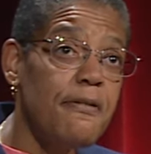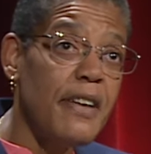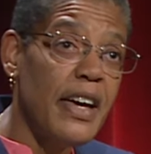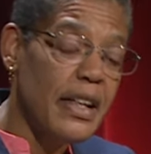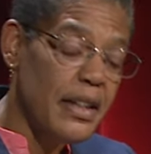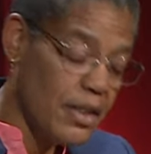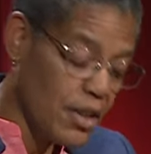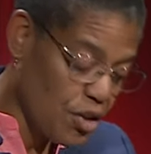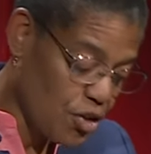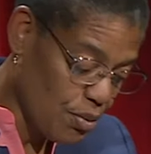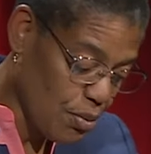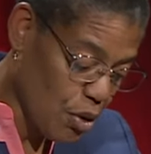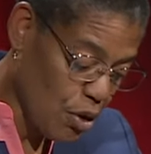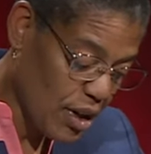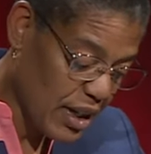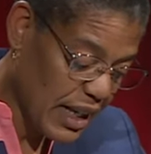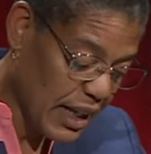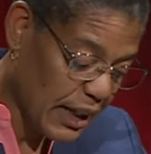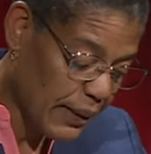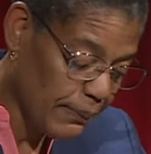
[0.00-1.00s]
event this
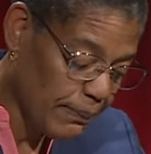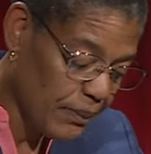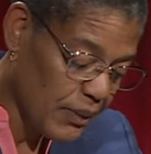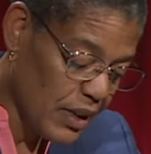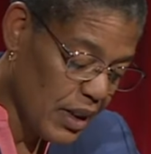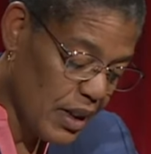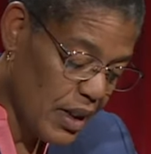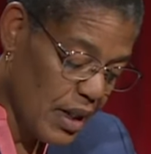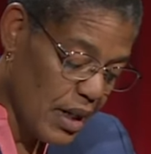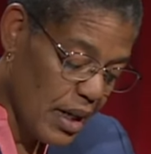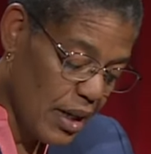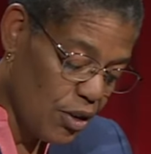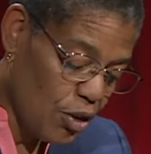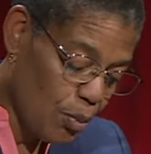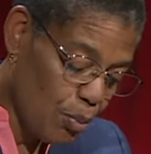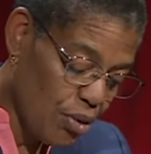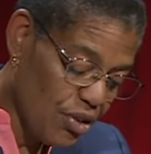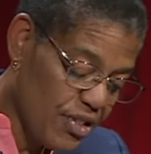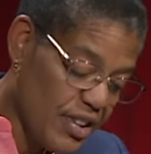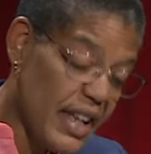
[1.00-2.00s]
morning
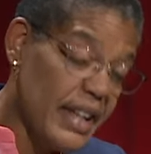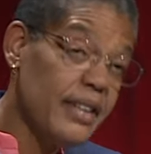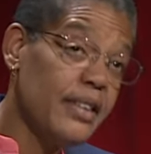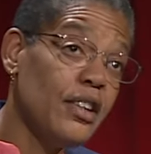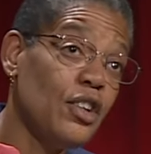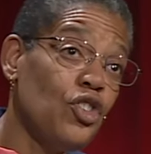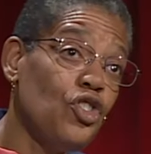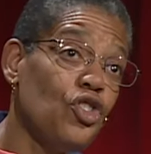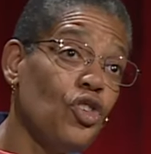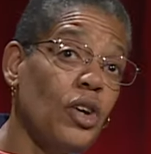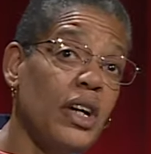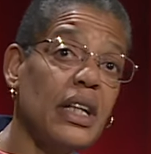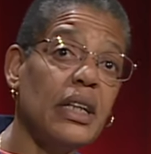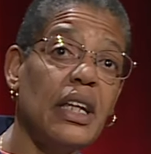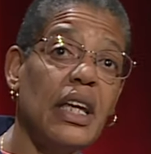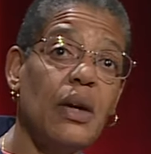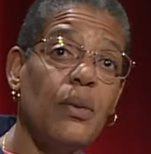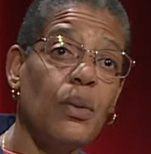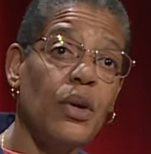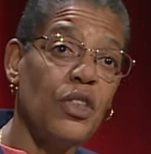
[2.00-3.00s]
is presented
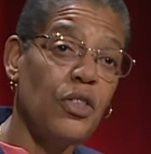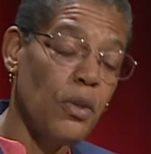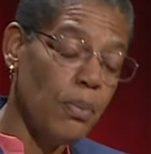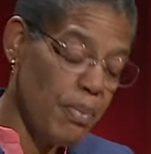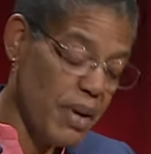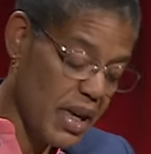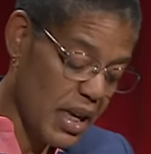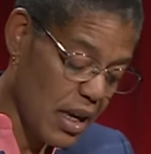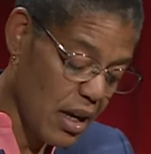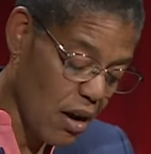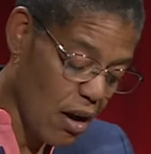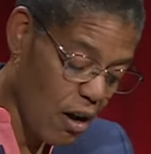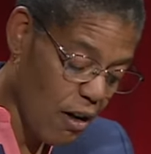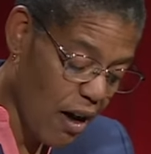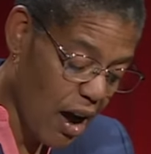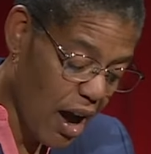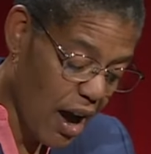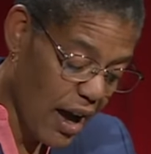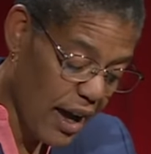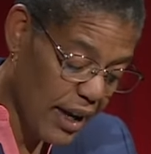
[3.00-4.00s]
jointly with
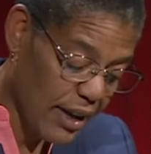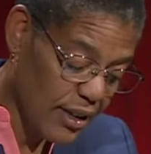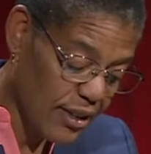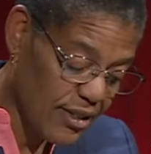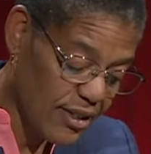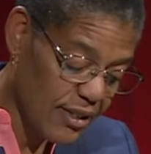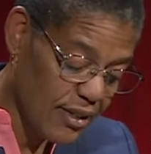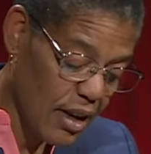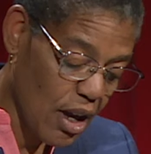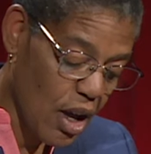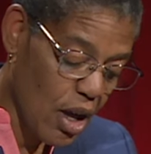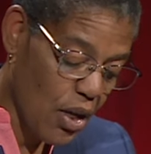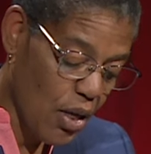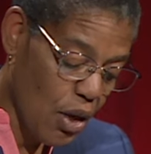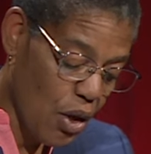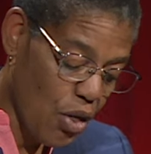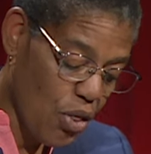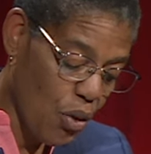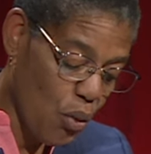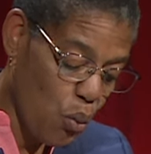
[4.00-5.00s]
PRI's
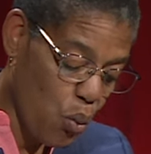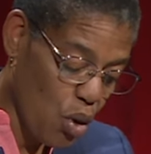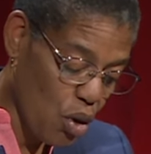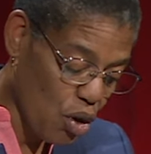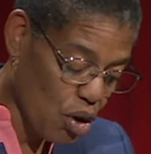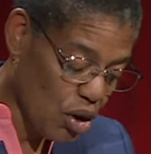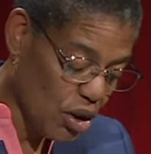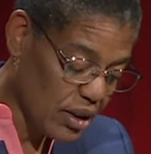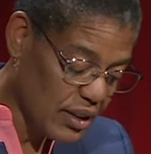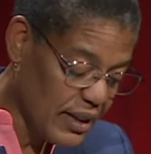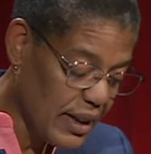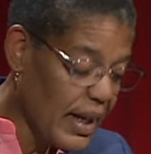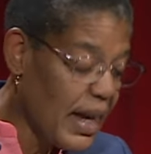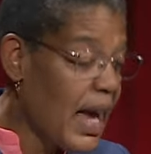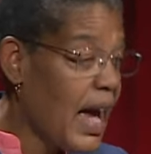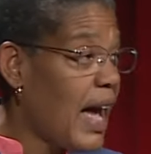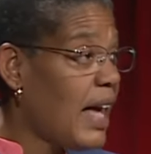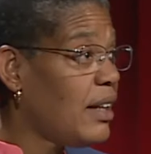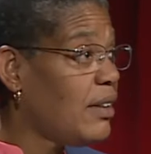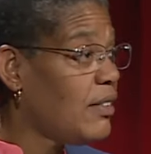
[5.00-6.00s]
the world,
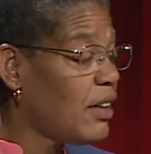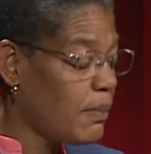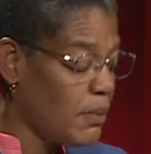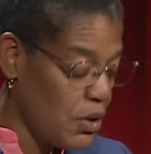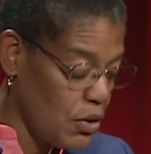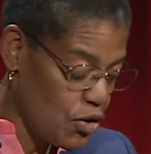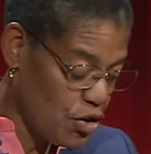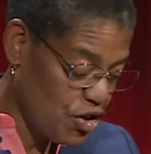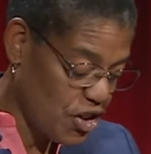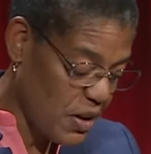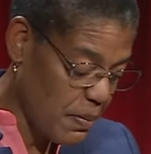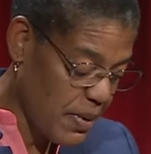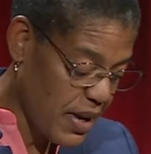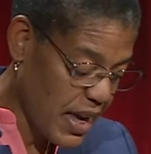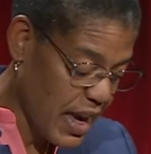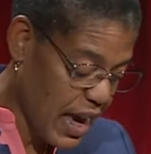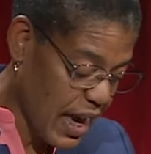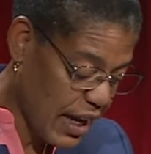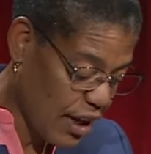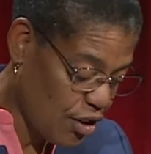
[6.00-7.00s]
and
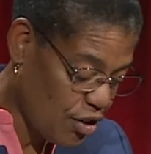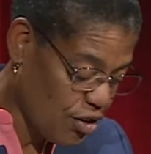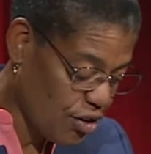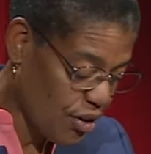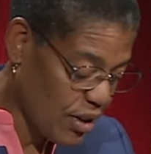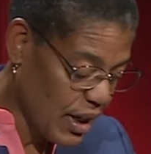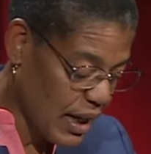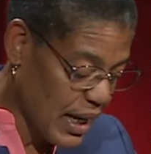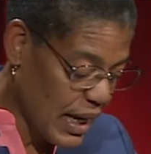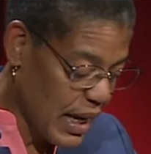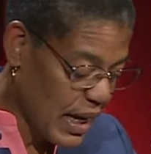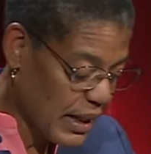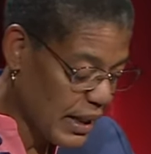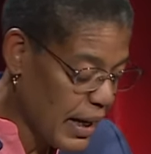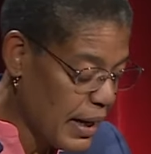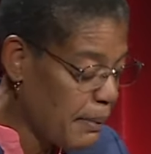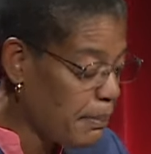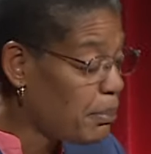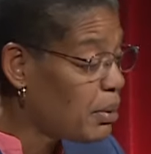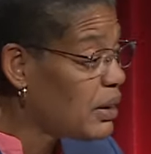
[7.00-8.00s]
WGBH. And
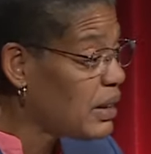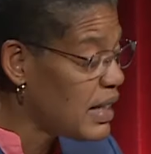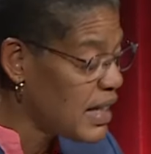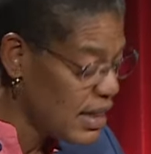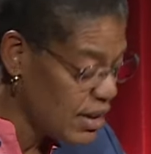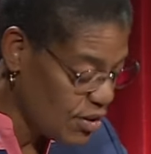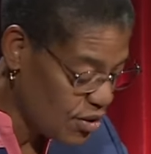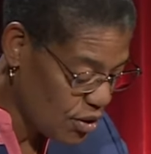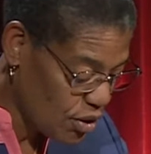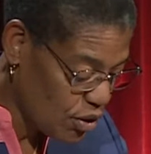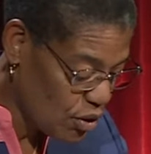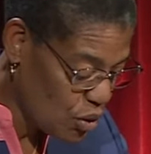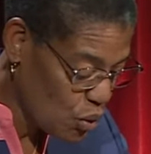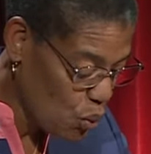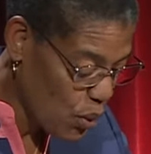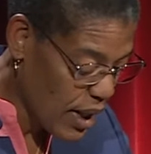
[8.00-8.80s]
I am pleased to